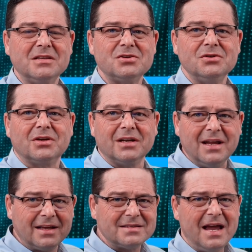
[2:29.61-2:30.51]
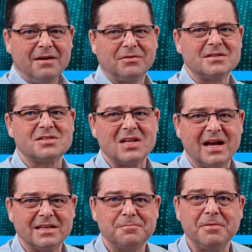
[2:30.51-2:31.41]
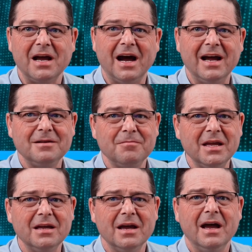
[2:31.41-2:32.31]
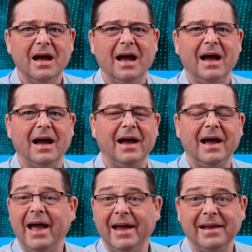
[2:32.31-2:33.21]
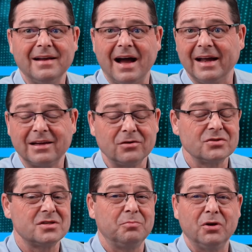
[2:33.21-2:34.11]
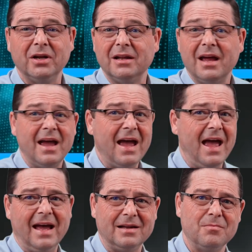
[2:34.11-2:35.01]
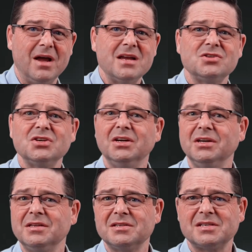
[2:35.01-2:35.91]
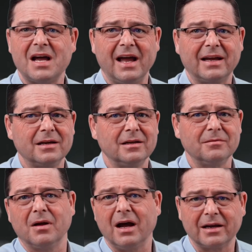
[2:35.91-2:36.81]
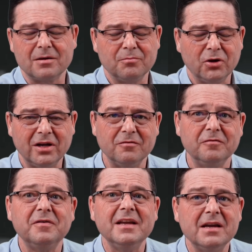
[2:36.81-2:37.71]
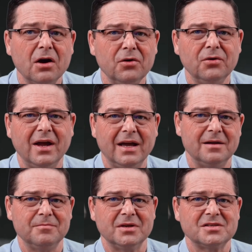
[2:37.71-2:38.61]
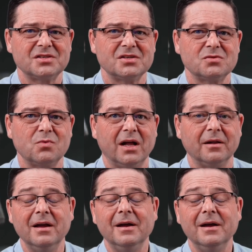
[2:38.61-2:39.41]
to connect, have the slides behind me, and I can also put in animations, I can put in video elements as well.